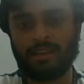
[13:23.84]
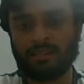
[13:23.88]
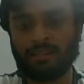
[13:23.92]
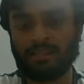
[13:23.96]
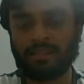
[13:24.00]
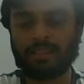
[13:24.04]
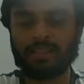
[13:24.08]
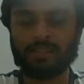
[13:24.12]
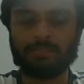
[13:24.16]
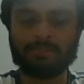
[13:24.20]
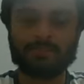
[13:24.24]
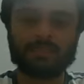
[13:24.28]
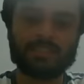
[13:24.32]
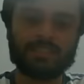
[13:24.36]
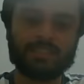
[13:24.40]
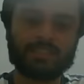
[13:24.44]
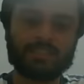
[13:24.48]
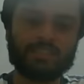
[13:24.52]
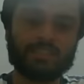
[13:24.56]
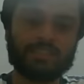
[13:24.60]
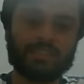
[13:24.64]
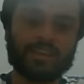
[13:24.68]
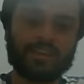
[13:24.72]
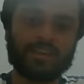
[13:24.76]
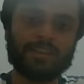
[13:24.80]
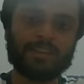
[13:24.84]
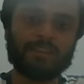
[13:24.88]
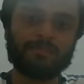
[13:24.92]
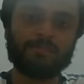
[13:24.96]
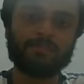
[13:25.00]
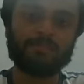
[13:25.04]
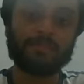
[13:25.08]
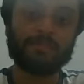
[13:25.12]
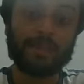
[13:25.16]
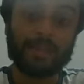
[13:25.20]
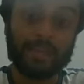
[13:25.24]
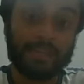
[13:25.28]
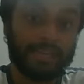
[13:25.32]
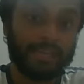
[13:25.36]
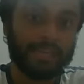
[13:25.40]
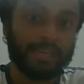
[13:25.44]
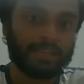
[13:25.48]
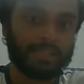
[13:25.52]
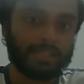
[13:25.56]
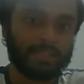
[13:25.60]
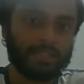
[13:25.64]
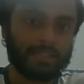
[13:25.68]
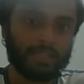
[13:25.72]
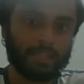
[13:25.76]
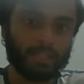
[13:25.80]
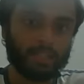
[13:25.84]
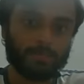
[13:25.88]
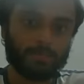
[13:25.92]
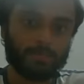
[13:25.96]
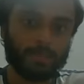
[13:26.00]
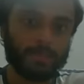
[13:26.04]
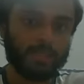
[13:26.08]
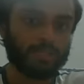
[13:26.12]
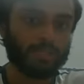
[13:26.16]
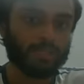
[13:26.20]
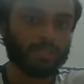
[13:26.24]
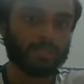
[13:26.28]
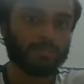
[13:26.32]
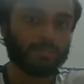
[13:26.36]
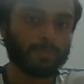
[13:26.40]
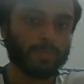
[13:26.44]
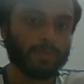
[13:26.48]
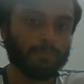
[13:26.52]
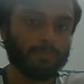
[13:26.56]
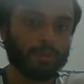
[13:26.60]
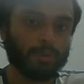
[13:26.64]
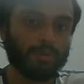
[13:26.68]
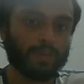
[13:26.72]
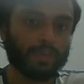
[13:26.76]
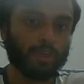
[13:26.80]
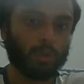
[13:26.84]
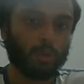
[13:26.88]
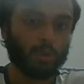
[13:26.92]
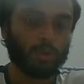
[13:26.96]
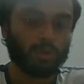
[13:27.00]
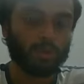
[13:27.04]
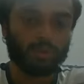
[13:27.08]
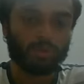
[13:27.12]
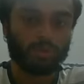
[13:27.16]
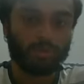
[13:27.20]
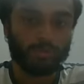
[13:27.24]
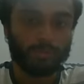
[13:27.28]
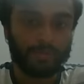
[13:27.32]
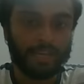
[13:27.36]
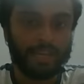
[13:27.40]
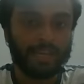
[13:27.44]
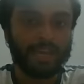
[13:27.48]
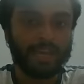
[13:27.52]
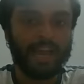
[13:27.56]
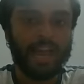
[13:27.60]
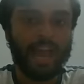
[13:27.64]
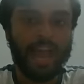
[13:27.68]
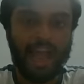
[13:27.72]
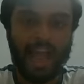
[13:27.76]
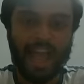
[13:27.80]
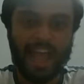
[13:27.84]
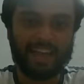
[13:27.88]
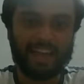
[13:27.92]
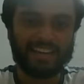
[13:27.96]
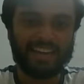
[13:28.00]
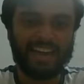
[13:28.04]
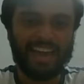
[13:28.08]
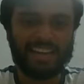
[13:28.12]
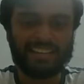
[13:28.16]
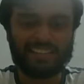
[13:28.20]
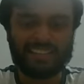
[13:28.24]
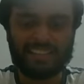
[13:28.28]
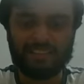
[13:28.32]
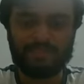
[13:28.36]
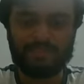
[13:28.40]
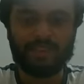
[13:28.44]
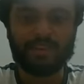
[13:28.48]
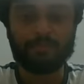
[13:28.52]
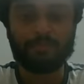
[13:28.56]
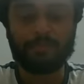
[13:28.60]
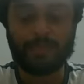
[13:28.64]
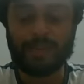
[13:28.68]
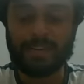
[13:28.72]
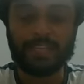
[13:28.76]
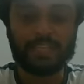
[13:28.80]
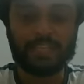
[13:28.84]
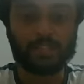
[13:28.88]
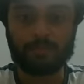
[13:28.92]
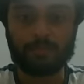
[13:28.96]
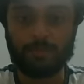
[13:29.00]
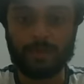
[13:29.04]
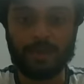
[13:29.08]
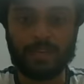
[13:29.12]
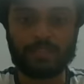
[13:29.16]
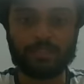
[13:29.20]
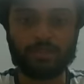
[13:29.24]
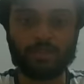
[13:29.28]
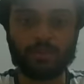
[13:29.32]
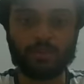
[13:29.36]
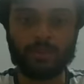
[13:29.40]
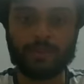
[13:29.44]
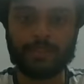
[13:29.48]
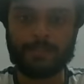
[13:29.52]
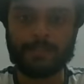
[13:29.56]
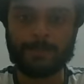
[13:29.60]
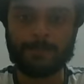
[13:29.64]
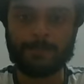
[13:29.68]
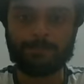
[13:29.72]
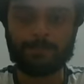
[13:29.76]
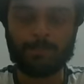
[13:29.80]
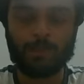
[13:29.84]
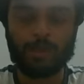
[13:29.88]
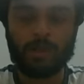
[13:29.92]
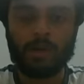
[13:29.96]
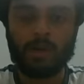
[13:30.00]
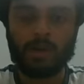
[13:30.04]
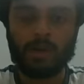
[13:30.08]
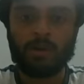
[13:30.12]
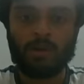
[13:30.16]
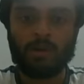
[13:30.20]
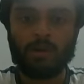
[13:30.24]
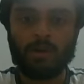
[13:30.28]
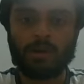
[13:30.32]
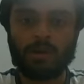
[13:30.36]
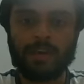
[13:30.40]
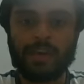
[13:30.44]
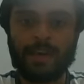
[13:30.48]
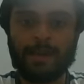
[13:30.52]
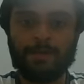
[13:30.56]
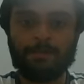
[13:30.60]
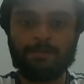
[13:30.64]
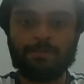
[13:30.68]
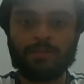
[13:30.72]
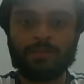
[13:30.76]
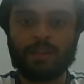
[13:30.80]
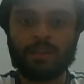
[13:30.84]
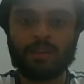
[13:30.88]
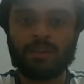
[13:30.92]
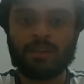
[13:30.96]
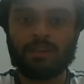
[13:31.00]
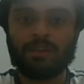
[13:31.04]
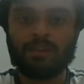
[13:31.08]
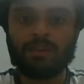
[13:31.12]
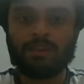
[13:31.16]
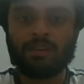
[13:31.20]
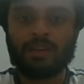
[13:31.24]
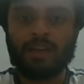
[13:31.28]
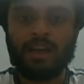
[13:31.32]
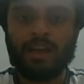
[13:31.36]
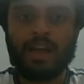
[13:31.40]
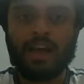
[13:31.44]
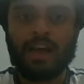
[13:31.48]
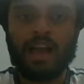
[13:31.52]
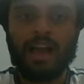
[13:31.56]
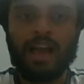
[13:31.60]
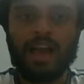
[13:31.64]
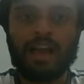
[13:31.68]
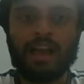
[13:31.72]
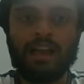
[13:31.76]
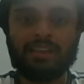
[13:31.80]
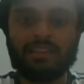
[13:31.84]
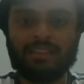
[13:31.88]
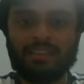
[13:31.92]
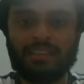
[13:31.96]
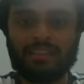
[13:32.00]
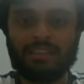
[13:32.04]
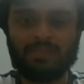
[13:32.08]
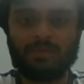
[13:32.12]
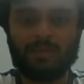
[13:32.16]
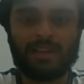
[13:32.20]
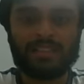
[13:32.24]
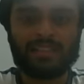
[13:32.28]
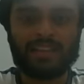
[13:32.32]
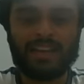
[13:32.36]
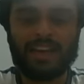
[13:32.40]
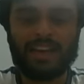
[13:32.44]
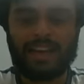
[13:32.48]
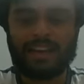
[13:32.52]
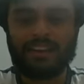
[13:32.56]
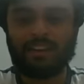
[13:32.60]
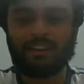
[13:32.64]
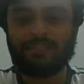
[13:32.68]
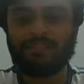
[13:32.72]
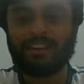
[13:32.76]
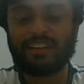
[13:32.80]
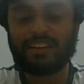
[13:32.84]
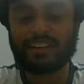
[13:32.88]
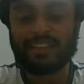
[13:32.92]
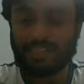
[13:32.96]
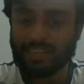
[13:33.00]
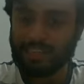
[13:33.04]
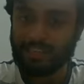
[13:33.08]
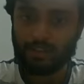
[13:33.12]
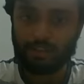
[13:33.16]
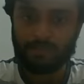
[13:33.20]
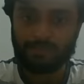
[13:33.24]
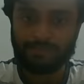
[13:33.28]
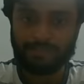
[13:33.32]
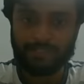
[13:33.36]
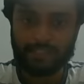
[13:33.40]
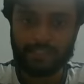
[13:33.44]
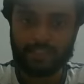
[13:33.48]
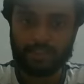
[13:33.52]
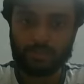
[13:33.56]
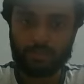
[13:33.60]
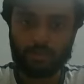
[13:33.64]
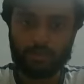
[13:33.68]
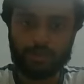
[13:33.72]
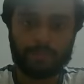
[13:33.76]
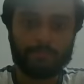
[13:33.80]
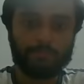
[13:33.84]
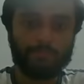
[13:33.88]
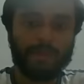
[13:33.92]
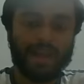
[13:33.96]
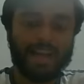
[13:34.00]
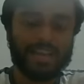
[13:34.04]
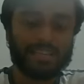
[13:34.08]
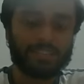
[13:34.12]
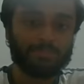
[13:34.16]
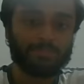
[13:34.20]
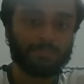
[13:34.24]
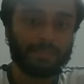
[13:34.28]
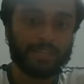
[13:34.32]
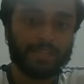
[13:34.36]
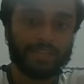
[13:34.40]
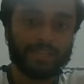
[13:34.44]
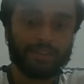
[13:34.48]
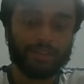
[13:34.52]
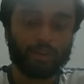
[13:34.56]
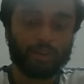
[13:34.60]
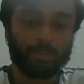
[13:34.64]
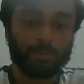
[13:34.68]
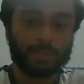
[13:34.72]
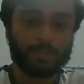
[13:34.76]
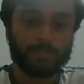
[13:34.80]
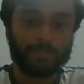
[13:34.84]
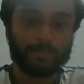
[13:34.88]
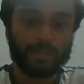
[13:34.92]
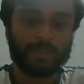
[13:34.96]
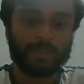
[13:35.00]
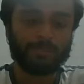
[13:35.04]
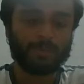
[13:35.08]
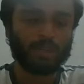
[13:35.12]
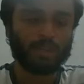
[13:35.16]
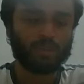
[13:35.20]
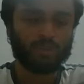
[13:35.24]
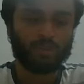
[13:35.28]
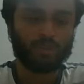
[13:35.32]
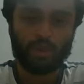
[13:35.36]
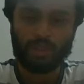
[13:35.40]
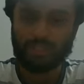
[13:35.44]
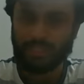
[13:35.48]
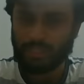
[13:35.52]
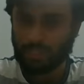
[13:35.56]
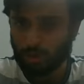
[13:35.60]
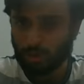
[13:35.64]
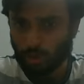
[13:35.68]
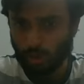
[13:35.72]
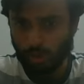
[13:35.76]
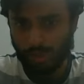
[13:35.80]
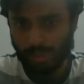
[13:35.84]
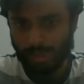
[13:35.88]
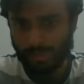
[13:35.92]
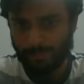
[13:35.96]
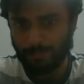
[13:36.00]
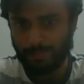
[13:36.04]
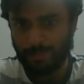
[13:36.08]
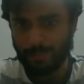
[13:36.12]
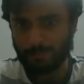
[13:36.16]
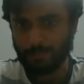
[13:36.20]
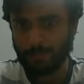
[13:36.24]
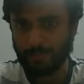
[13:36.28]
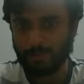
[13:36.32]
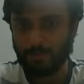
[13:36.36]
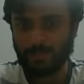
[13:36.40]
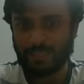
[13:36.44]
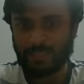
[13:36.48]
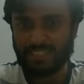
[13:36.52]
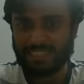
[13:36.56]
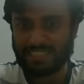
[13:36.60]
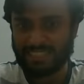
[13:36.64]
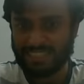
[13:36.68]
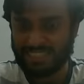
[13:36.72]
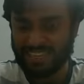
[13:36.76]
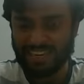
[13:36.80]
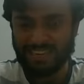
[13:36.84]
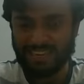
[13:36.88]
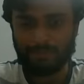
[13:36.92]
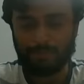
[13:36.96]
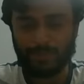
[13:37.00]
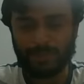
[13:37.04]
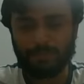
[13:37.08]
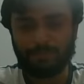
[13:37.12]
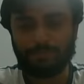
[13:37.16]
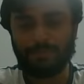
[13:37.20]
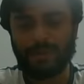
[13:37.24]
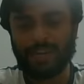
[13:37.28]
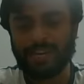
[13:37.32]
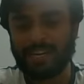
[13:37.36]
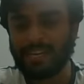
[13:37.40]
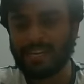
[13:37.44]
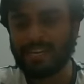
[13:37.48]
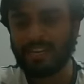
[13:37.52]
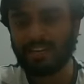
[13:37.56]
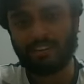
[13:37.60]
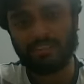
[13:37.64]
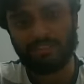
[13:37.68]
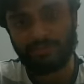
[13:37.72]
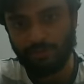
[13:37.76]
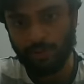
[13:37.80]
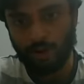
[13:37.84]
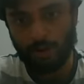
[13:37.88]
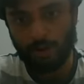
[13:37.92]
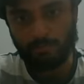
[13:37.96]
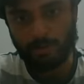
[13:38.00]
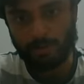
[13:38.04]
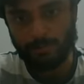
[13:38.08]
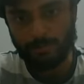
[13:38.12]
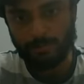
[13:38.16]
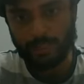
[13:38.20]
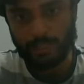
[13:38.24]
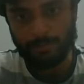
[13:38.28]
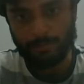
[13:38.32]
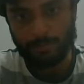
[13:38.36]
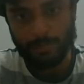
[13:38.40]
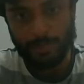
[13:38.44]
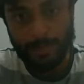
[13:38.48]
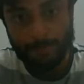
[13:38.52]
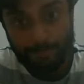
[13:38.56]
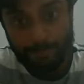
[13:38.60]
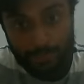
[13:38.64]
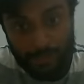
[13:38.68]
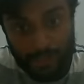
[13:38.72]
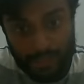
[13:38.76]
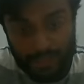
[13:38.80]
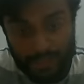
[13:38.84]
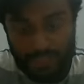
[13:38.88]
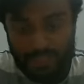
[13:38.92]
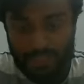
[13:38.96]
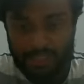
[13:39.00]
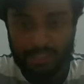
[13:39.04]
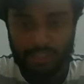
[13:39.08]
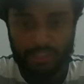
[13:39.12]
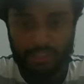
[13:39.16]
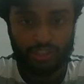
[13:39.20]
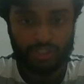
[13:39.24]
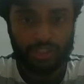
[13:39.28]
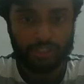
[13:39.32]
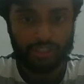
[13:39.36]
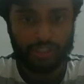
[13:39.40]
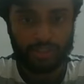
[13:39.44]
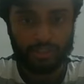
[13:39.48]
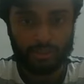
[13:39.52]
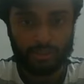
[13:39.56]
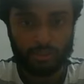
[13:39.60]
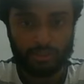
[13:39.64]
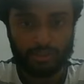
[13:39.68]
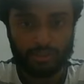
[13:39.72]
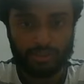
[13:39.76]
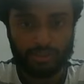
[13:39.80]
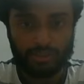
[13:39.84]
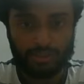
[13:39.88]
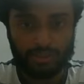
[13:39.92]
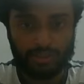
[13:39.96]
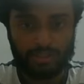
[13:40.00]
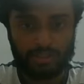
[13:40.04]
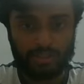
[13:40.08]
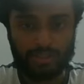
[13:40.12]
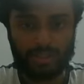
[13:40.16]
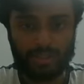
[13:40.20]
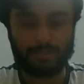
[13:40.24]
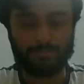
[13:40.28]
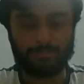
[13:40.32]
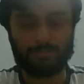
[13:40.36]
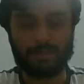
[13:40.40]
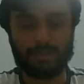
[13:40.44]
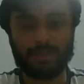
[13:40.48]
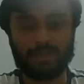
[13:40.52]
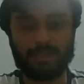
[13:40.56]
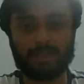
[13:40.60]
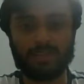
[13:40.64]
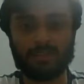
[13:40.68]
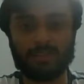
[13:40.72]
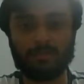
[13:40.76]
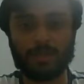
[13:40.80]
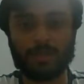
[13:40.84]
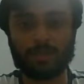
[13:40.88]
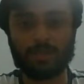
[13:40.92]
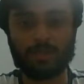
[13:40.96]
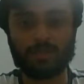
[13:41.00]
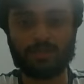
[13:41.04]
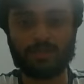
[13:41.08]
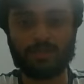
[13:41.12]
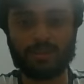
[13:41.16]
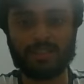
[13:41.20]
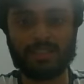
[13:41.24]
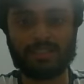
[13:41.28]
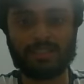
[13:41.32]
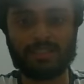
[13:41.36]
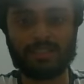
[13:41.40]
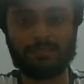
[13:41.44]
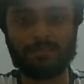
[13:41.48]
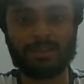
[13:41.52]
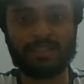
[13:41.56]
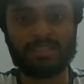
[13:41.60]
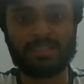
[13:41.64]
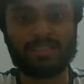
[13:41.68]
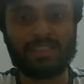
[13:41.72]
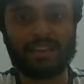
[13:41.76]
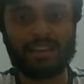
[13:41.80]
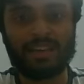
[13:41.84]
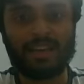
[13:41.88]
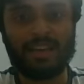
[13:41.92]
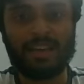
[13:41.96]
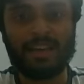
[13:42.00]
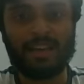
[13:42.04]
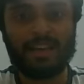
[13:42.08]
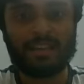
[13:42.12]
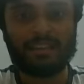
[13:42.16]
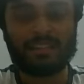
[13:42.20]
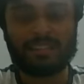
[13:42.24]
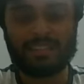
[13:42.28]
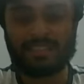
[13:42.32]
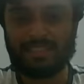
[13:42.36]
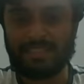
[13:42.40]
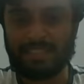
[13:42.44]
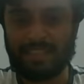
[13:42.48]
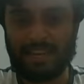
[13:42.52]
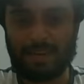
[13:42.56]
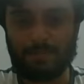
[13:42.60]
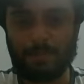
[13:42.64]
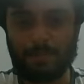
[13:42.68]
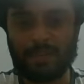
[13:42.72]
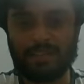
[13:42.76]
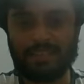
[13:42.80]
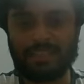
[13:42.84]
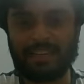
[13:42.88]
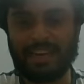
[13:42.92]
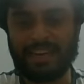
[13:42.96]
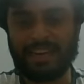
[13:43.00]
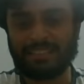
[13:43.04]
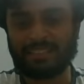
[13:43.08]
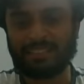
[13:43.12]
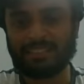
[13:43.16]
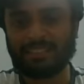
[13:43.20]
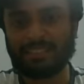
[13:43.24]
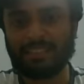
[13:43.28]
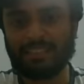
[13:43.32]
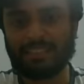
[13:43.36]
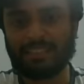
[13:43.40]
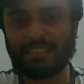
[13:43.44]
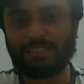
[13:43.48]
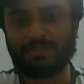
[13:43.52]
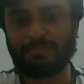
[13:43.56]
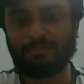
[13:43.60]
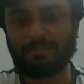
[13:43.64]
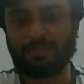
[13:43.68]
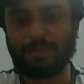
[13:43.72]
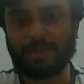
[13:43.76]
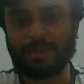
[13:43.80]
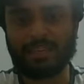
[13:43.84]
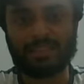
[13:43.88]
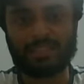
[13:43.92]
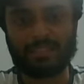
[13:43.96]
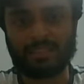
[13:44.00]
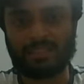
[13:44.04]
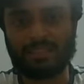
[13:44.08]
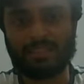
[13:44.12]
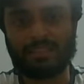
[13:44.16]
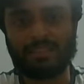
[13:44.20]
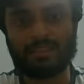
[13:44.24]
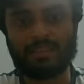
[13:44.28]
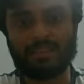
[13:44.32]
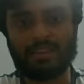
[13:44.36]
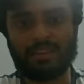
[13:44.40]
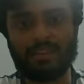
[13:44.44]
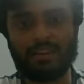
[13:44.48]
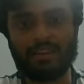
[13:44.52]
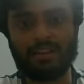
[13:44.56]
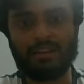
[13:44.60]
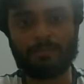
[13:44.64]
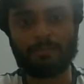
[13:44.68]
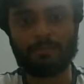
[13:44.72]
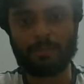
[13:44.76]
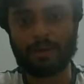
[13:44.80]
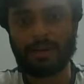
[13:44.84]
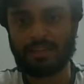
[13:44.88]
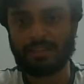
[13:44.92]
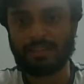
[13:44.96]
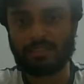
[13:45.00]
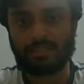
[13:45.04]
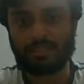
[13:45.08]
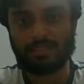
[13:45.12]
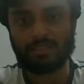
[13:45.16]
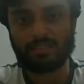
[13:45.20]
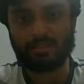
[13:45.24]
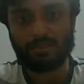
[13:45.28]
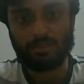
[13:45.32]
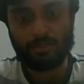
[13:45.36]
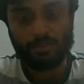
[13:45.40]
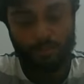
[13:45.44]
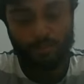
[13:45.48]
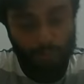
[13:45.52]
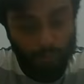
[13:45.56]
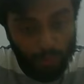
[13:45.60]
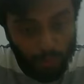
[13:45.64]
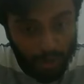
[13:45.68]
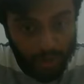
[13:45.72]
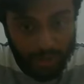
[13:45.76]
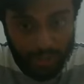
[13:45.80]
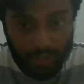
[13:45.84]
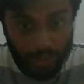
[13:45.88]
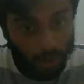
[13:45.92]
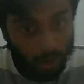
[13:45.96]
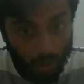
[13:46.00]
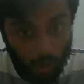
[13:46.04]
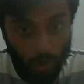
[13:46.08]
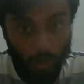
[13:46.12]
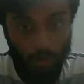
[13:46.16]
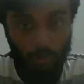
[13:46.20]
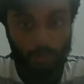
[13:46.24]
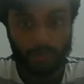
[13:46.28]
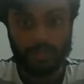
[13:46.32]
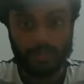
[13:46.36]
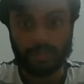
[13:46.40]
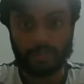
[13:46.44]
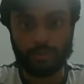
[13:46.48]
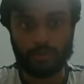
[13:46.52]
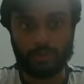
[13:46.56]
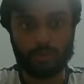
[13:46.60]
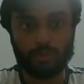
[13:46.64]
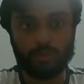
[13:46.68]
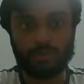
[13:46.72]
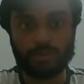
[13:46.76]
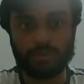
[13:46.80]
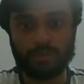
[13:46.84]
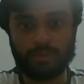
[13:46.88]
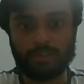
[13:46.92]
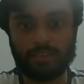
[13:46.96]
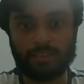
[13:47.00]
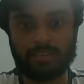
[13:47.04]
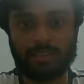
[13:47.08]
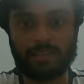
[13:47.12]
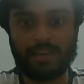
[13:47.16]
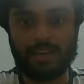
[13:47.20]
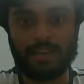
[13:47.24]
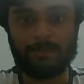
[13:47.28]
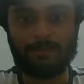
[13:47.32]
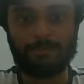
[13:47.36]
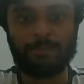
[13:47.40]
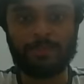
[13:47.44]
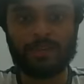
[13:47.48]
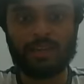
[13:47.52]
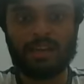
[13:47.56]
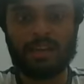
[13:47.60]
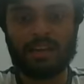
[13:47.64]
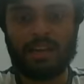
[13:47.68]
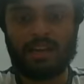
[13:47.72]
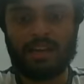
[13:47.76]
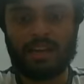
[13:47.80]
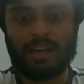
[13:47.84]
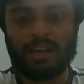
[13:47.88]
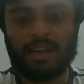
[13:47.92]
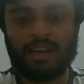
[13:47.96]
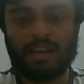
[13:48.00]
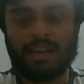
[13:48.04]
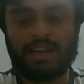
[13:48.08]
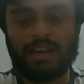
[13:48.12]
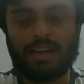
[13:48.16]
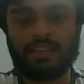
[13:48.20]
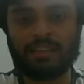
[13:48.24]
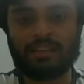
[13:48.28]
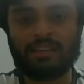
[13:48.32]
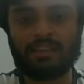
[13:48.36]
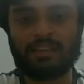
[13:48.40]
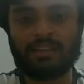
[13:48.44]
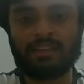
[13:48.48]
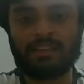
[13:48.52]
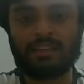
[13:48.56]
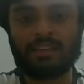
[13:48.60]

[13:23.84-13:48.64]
circumstances, and many suspicious people were also being hanged, and there were many spies to it. Okay, and it was a kind of a reign of terror during Maximilien Robespierre, because 40,000 people were died, but many reforms were being initiated during this time period, because for example is that the stable diet, that is bread's prices were lowered during this time, and